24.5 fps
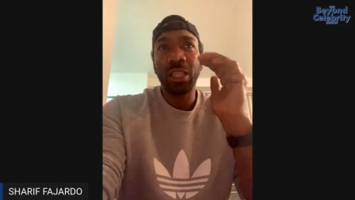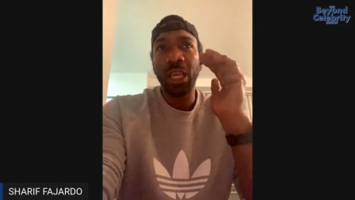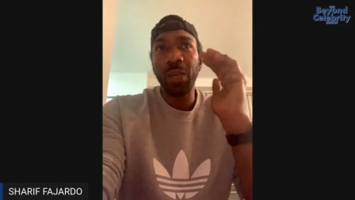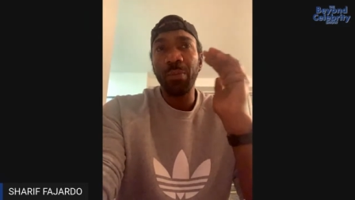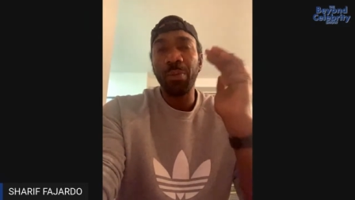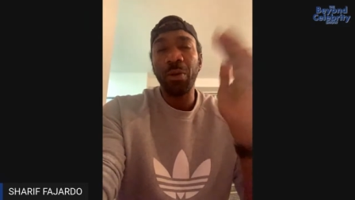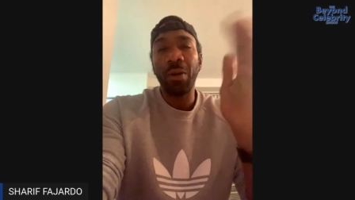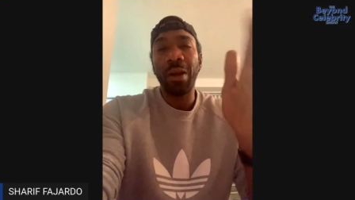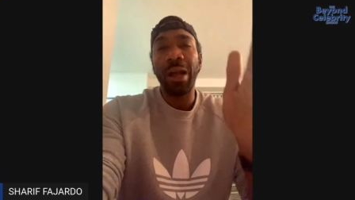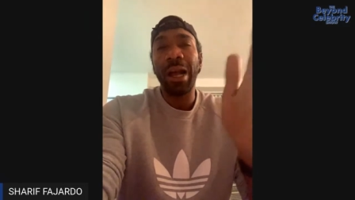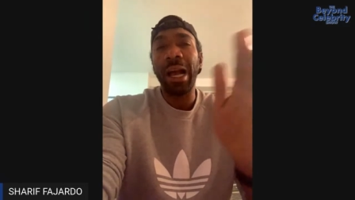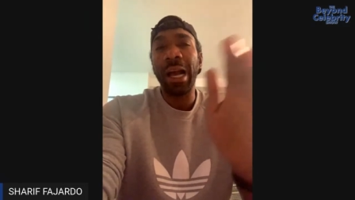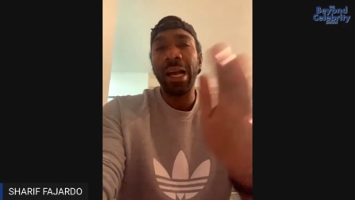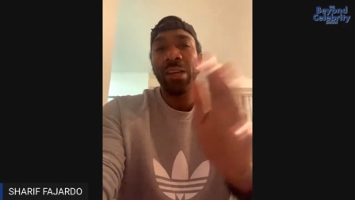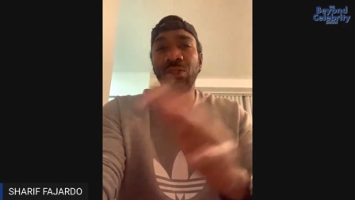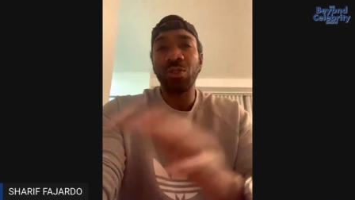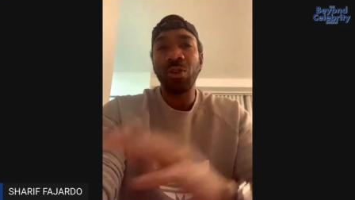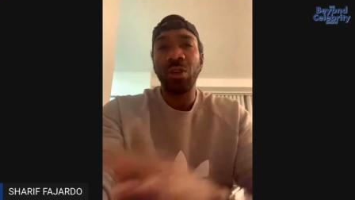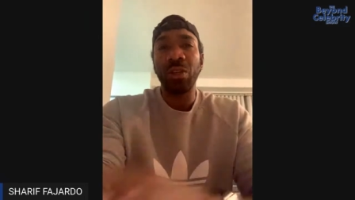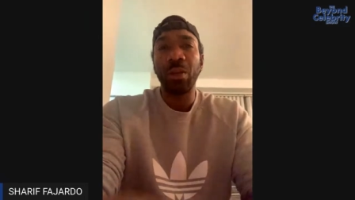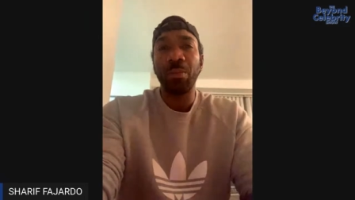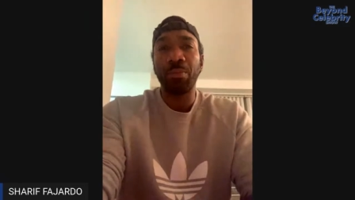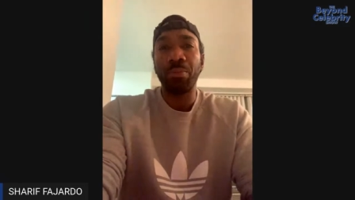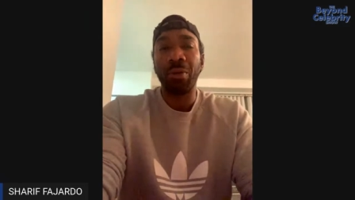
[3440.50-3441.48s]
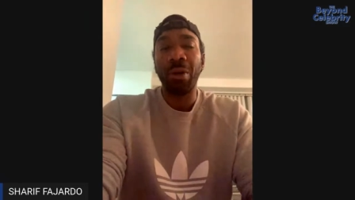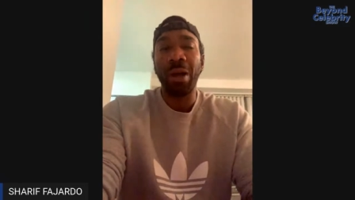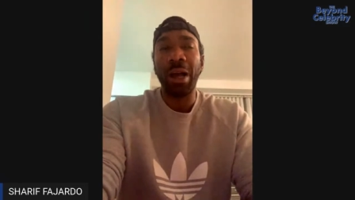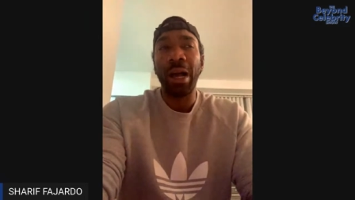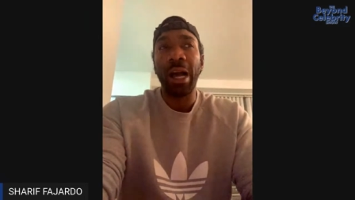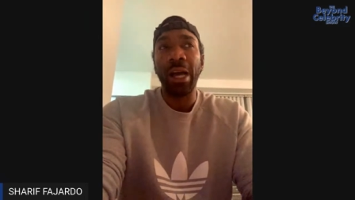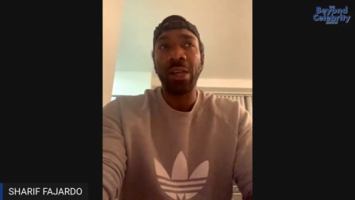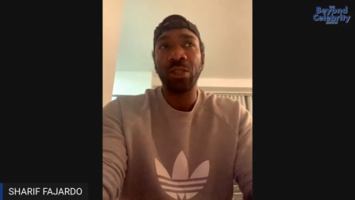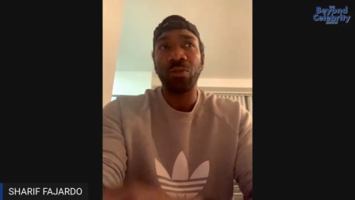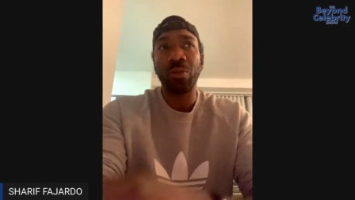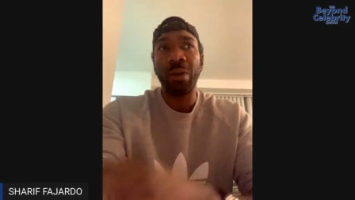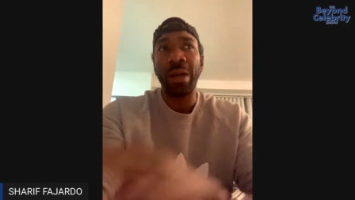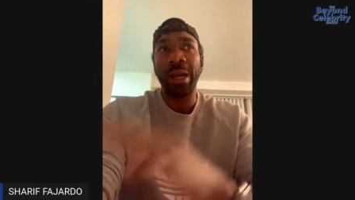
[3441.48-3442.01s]
keep your eyes on the
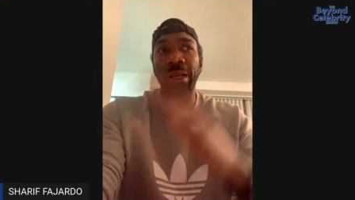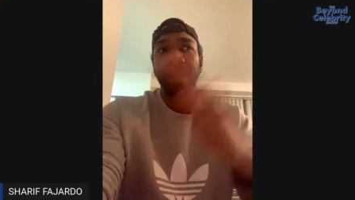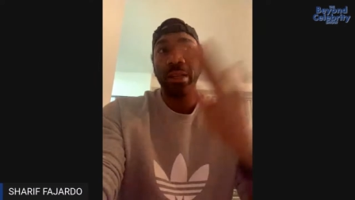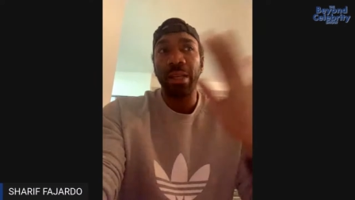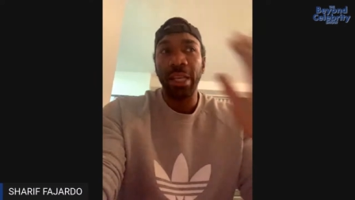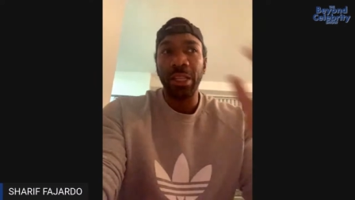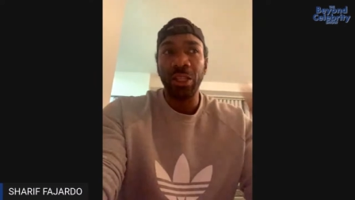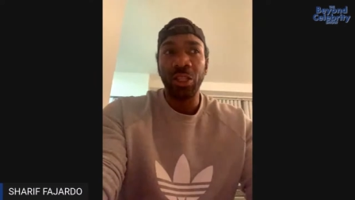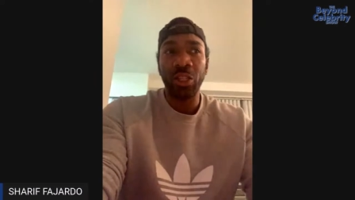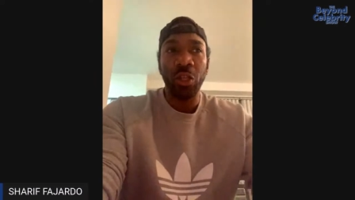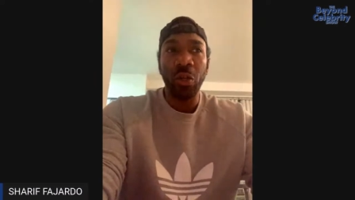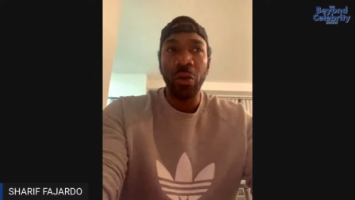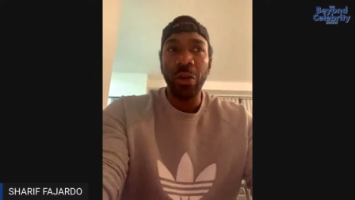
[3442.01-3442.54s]
prize, right?